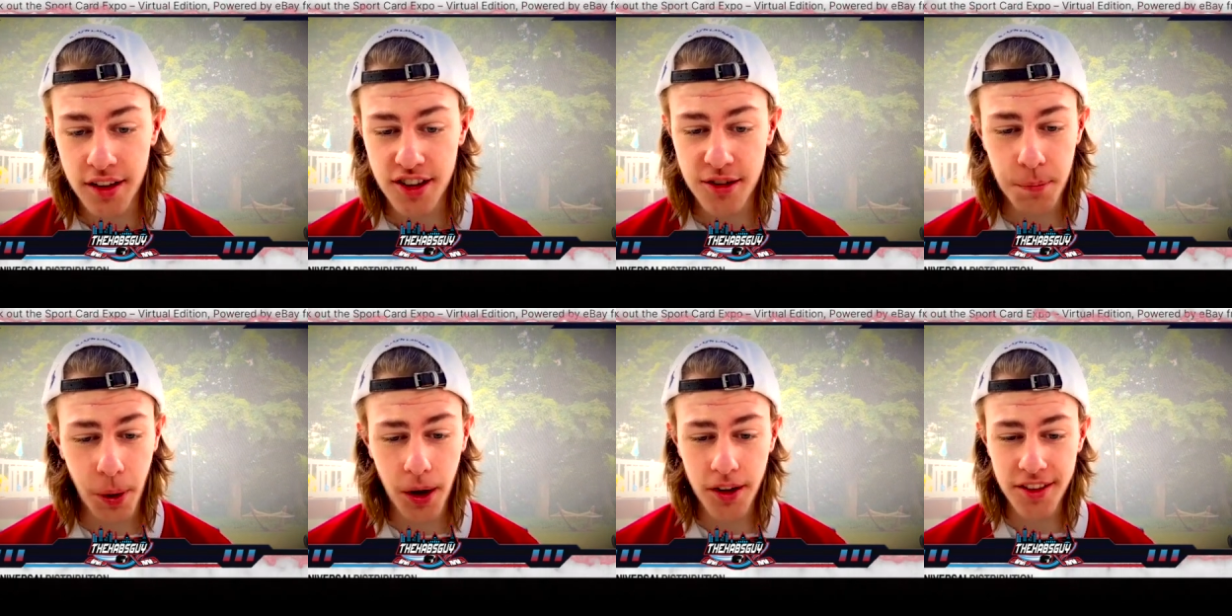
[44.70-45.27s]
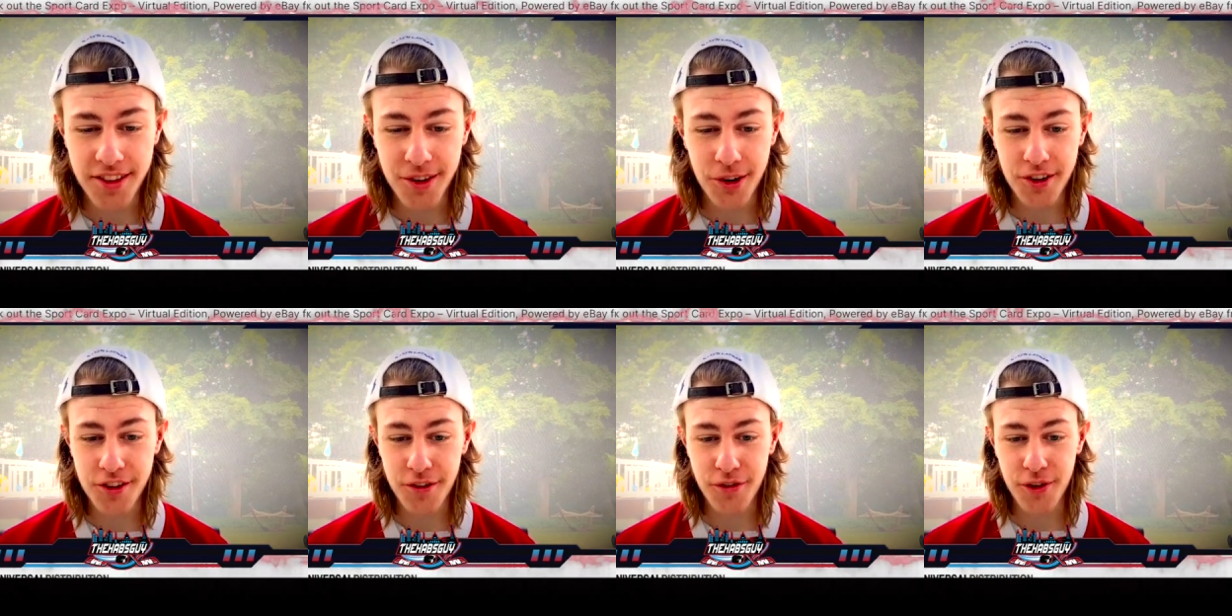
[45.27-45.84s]

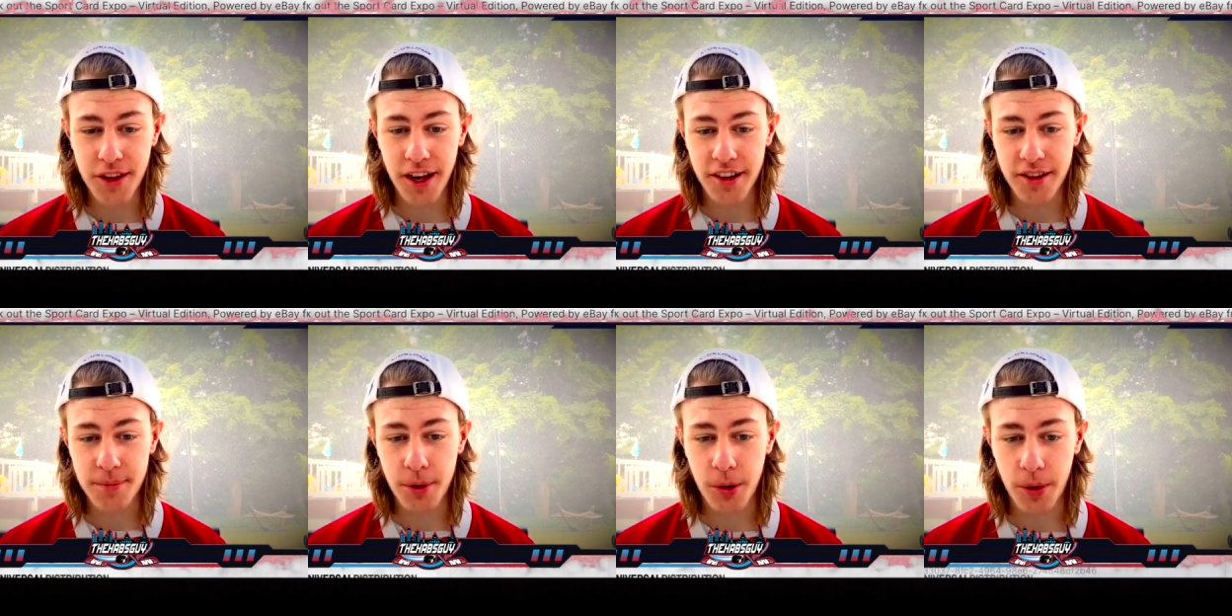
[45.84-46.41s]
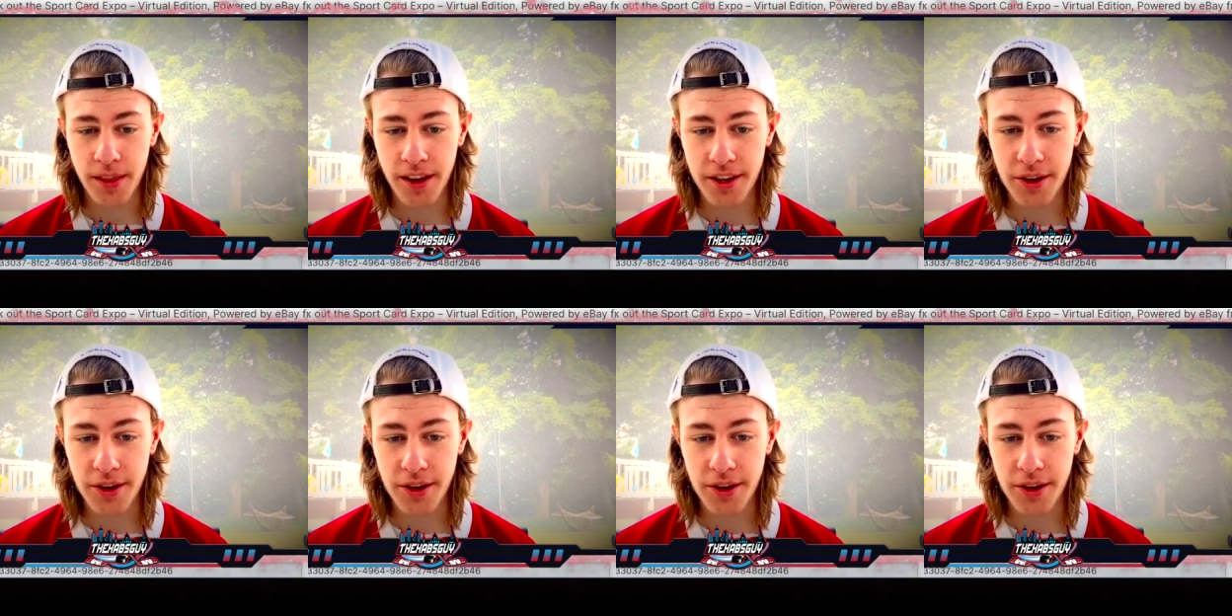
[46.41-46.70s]
sponsors for the expo, and then